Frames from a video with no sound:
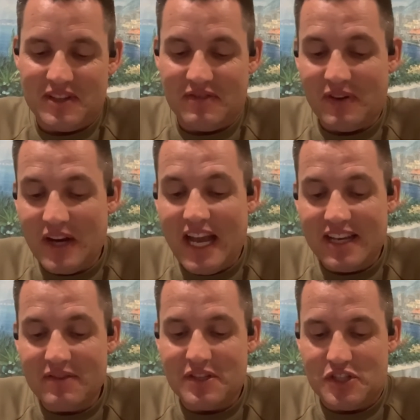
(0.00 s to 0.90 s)
At the very
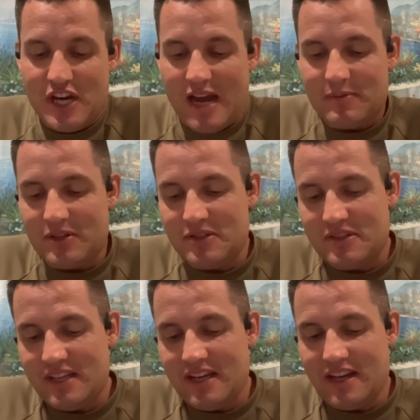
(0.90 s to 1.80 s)
end of this chapter, you
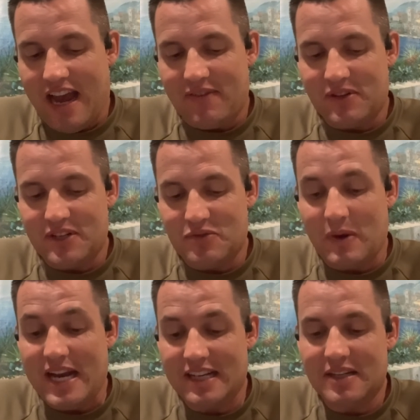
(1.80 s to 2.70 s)
see after his
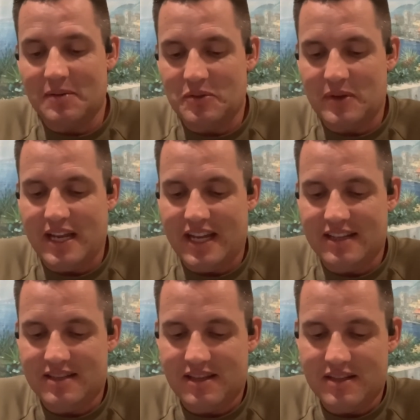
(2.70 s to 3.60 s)
reign had come to an
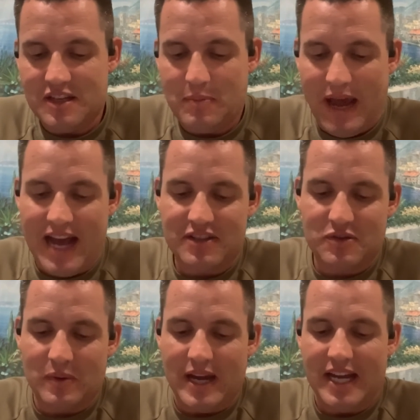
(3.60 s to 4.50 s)
end, it says, He passed
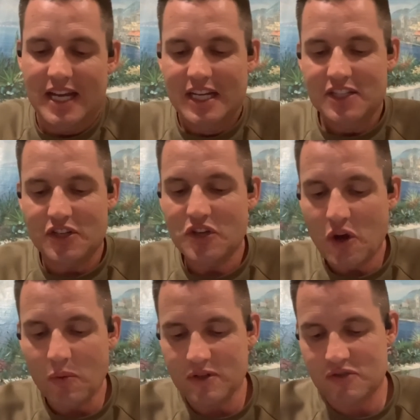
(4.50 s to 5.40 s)
away to
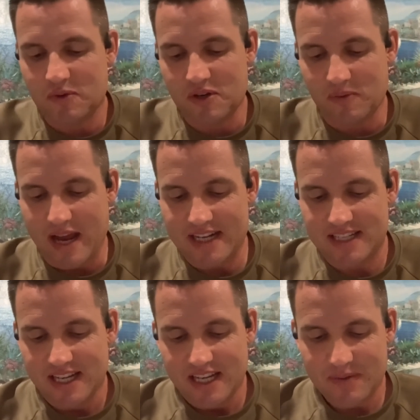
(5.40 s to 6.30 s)
no one's
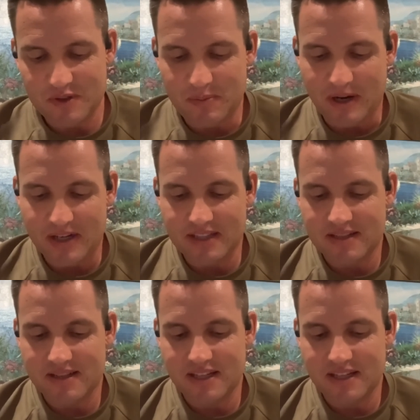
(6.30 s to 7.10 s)
regret and was buried in the city